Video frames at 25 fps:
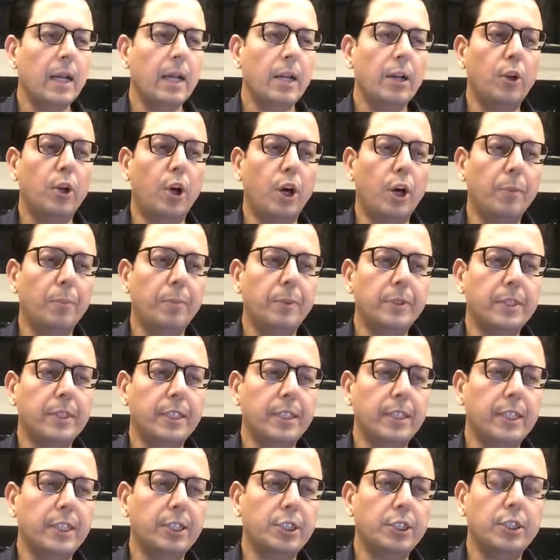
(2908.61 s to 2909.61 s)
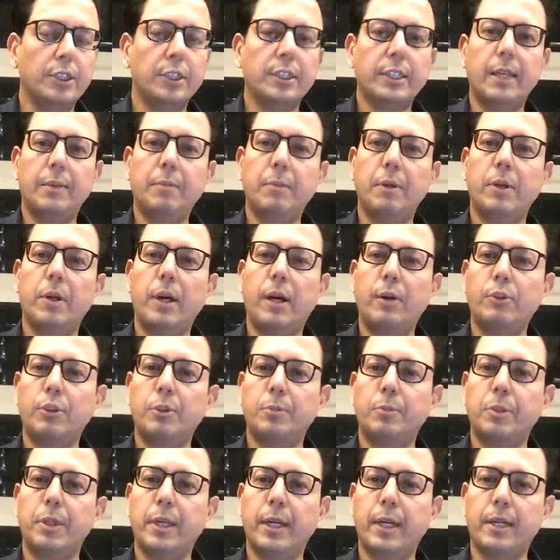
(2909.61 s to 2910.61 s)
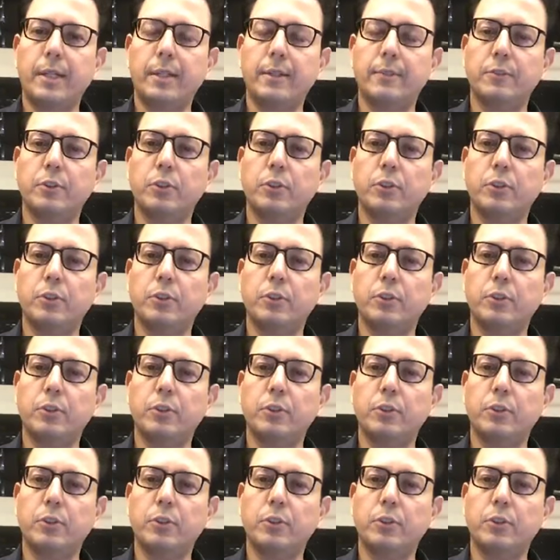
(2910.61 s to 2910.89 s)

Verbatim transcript: Long presentations can be counterproductive.